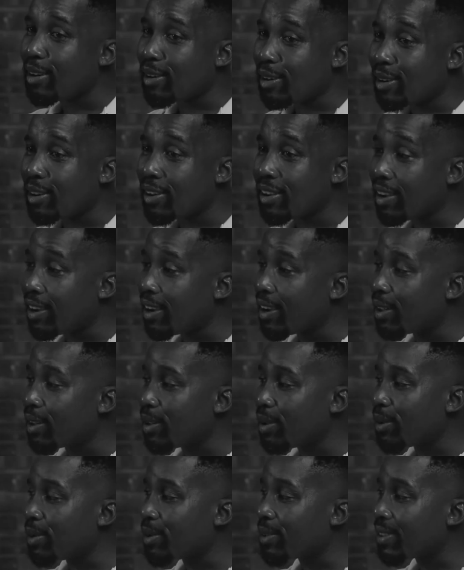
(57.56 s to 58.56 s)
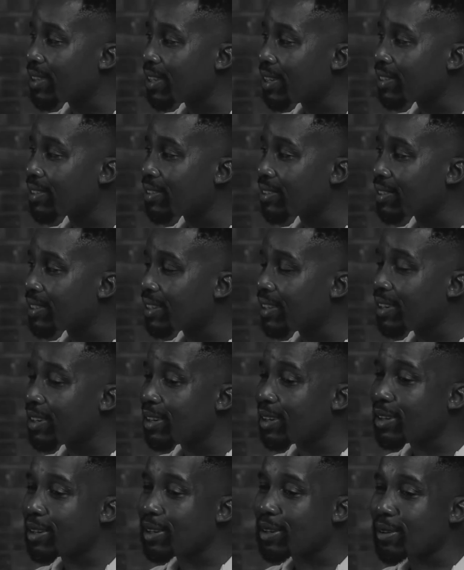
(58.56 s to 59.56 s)
Oh, yeah. No, that's,
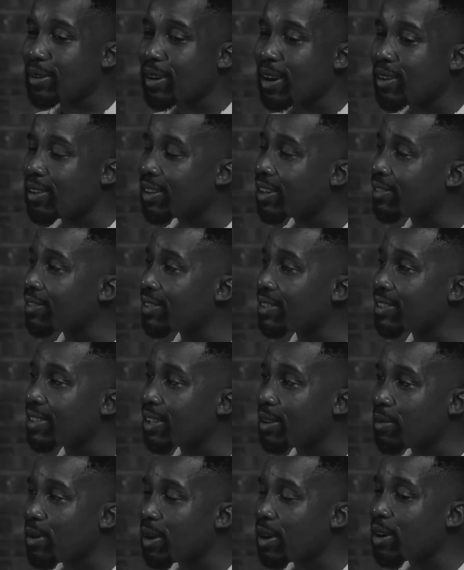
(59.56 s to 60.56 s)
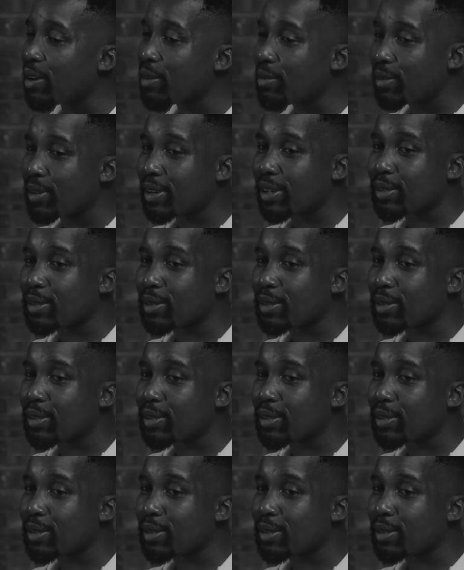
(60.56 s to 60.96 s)
I wouldn't even say my girlfriend.